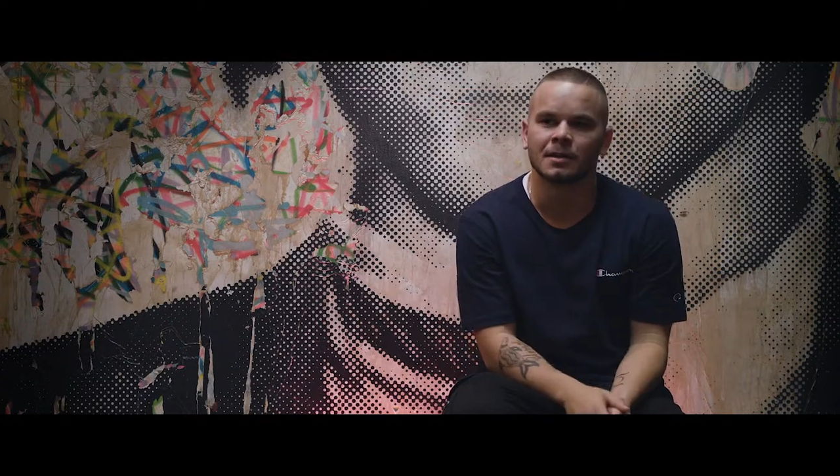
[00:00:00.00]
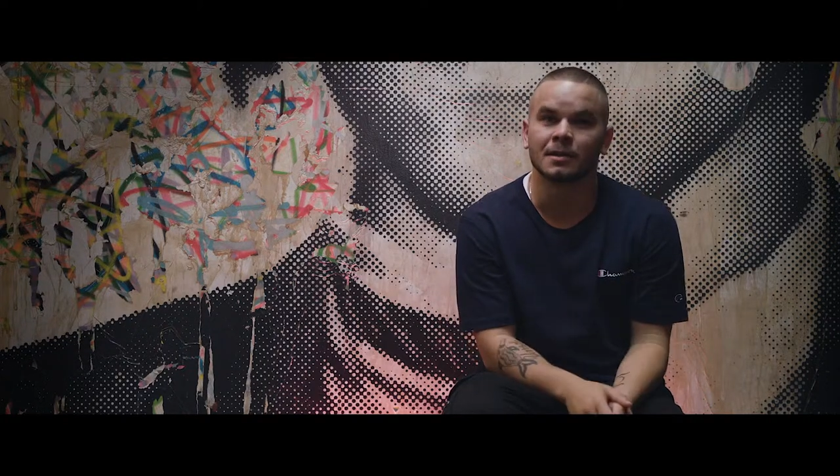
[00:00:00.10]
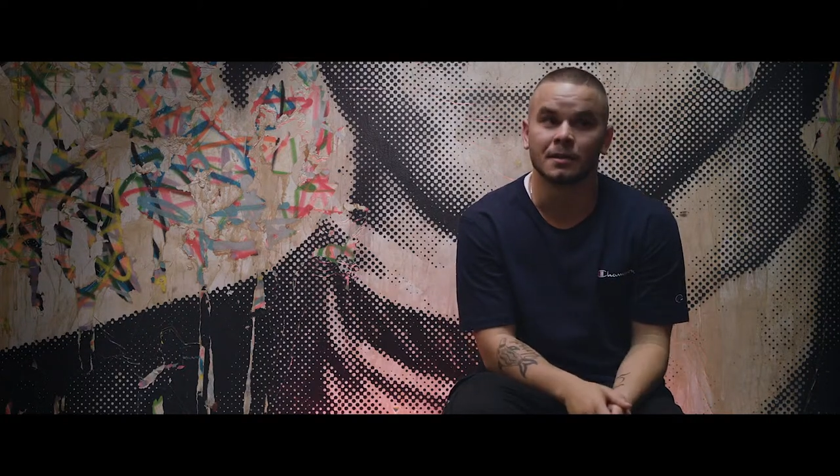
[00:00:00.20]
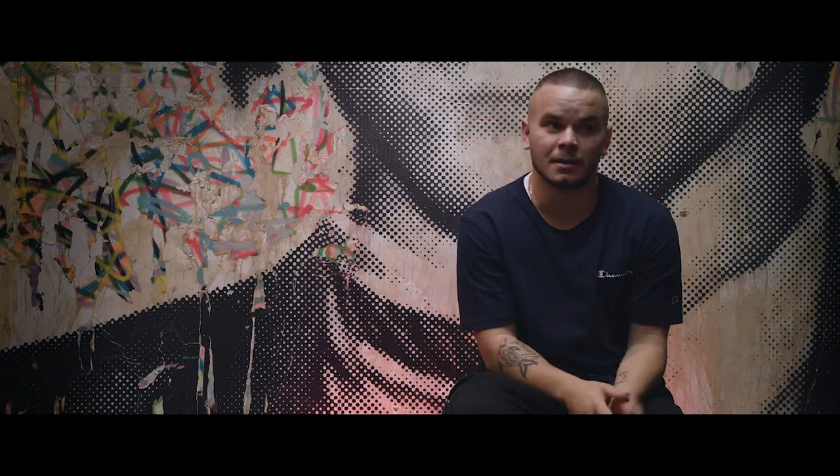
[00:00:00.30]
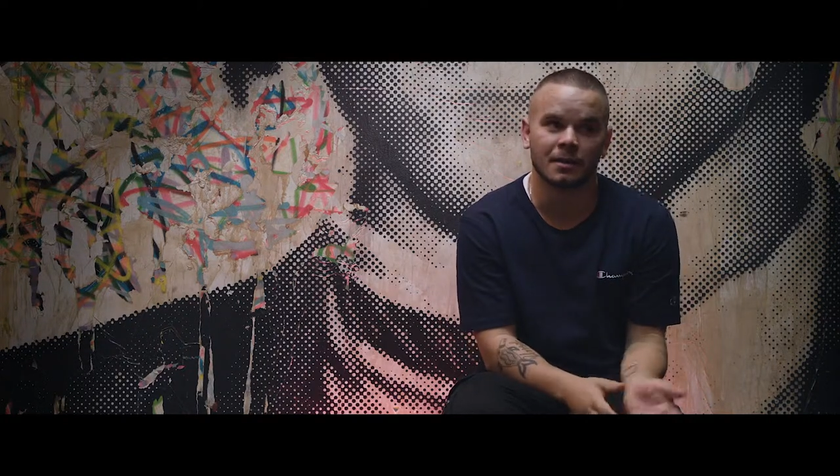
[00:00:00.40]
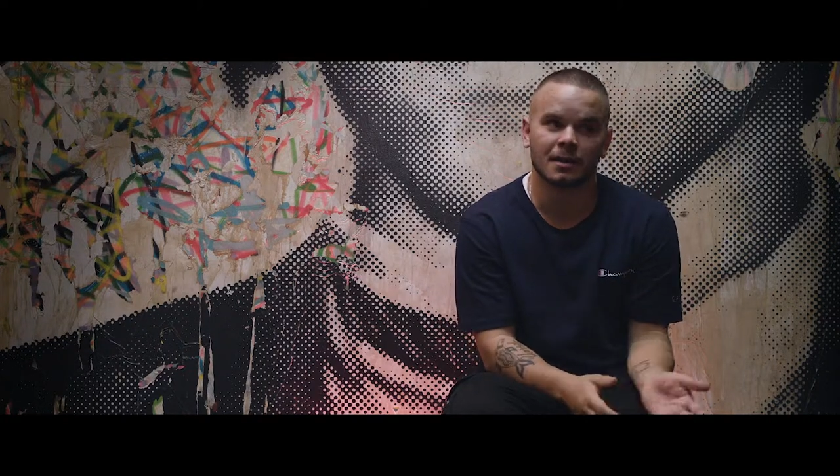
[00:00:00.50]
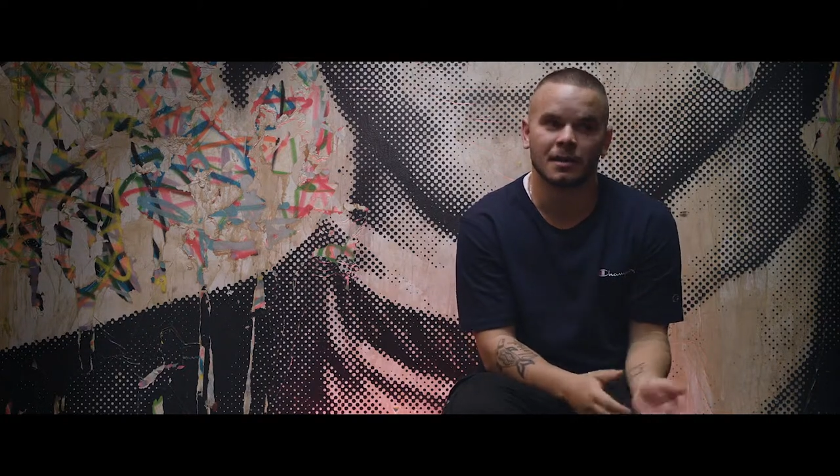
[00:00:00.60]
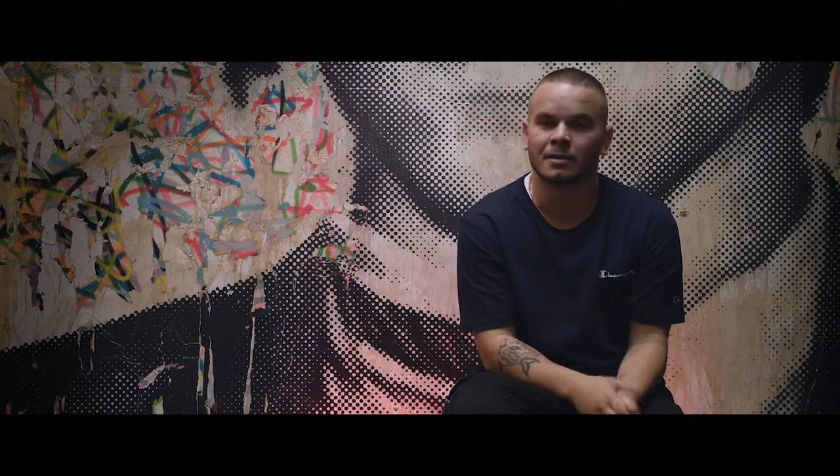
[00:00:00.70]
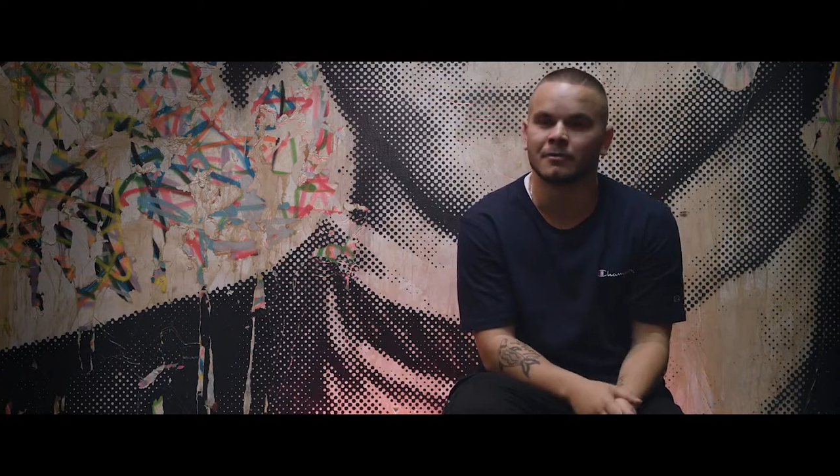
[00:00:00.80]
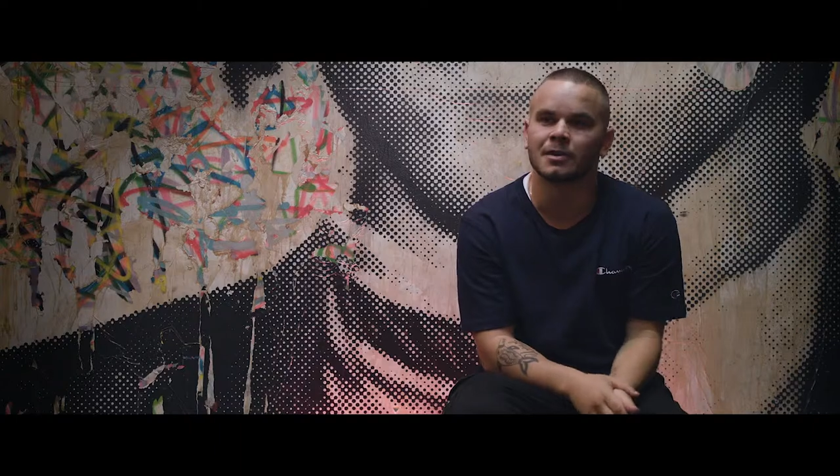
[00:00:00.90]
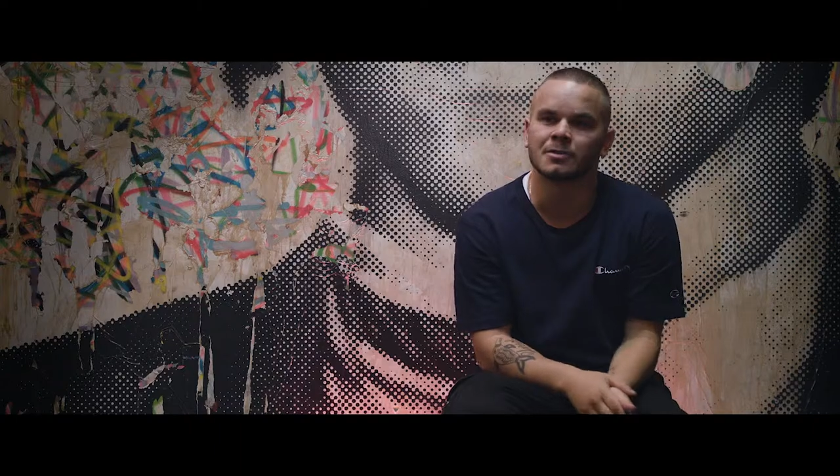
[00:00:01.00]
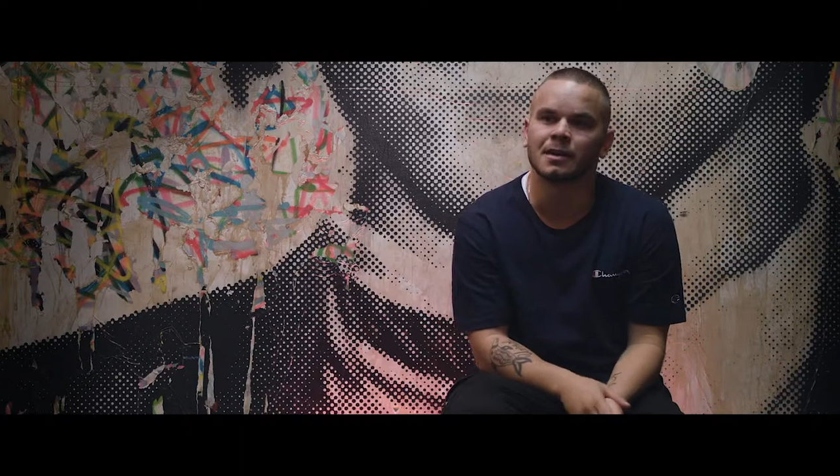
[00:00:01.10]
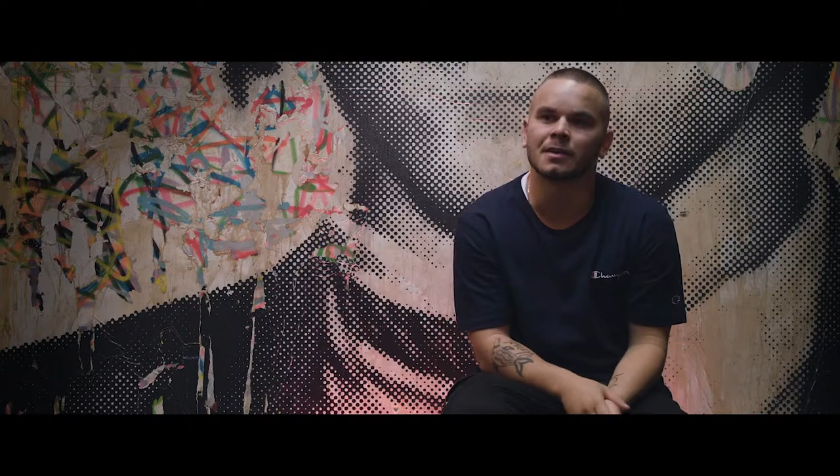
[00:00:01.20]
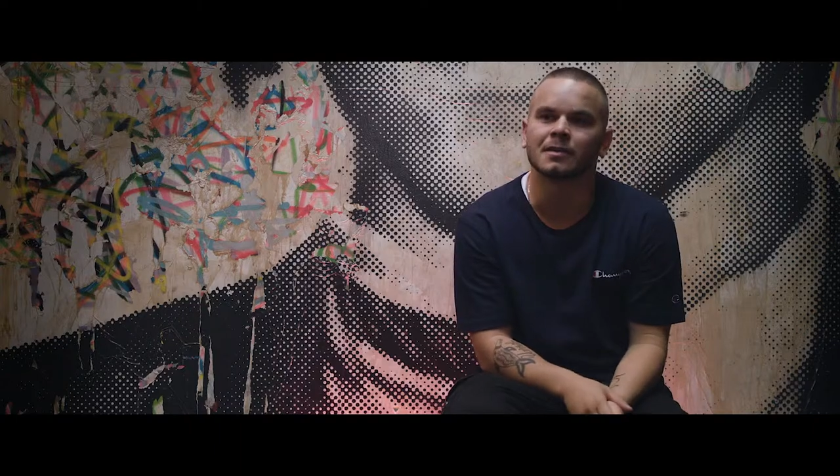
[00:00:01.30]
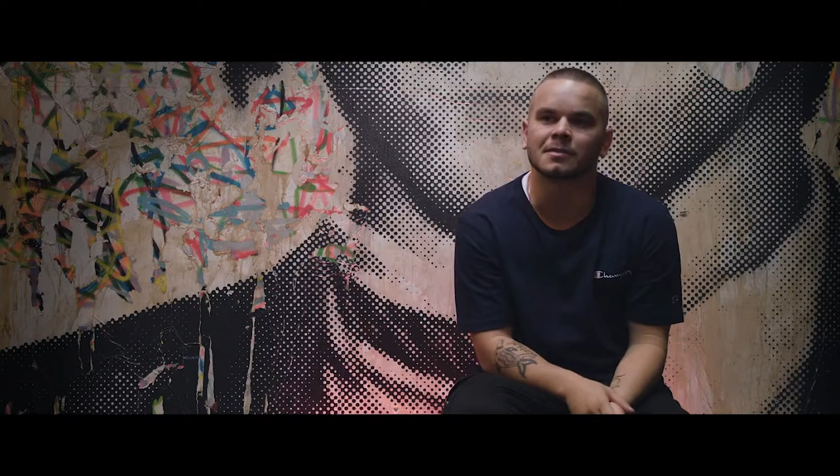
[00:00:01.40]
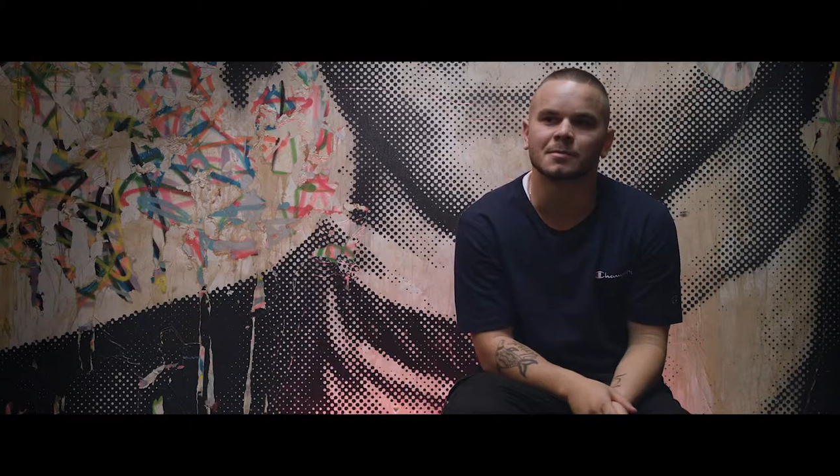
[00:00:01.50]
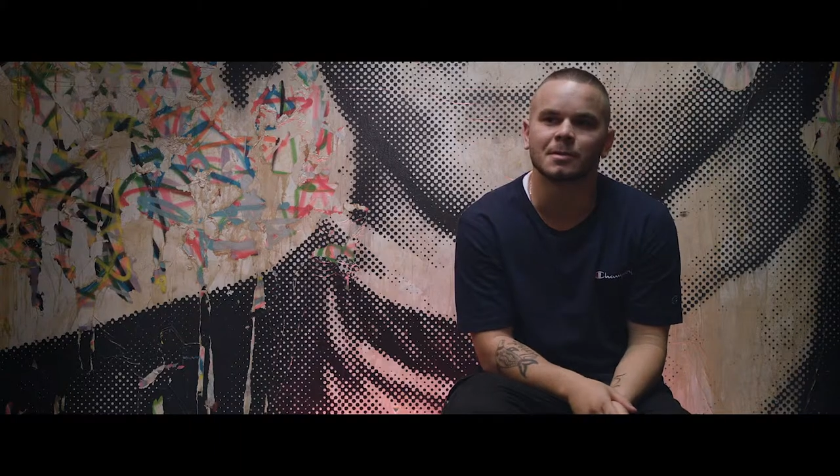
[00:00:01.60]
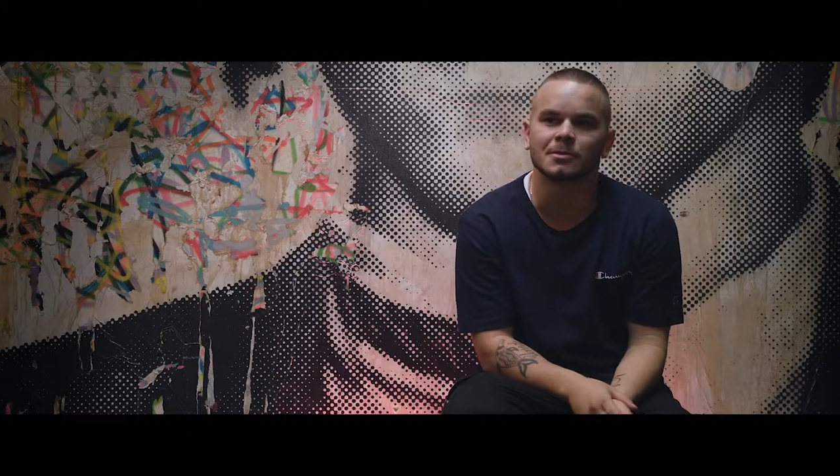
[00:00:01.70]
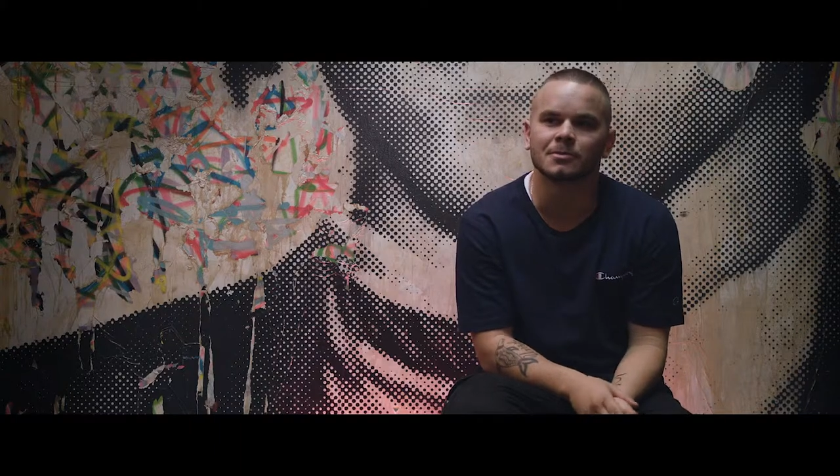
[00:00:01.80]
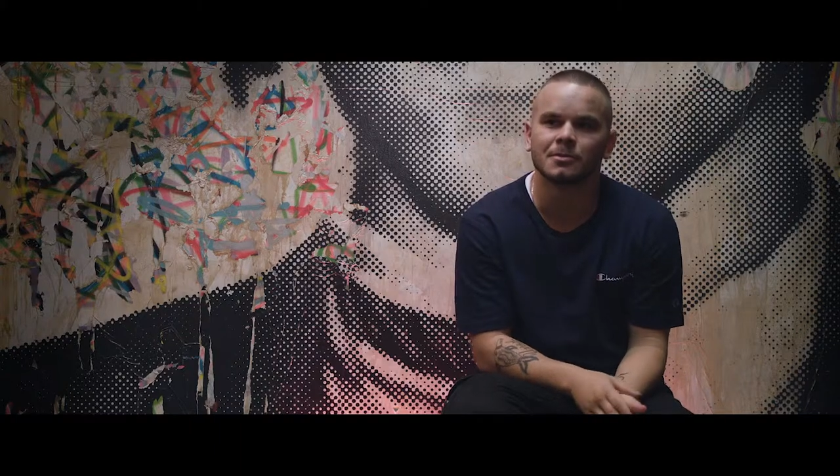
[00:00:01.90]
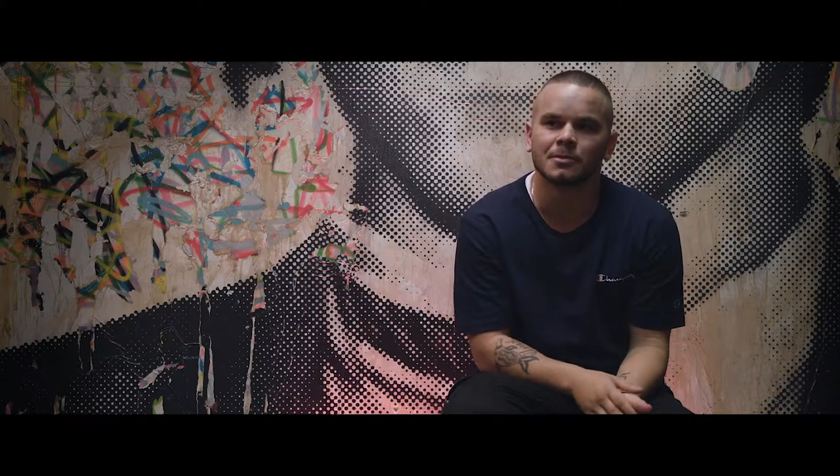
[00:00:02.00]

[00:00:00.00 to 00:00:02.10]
In any venues like this, it's special.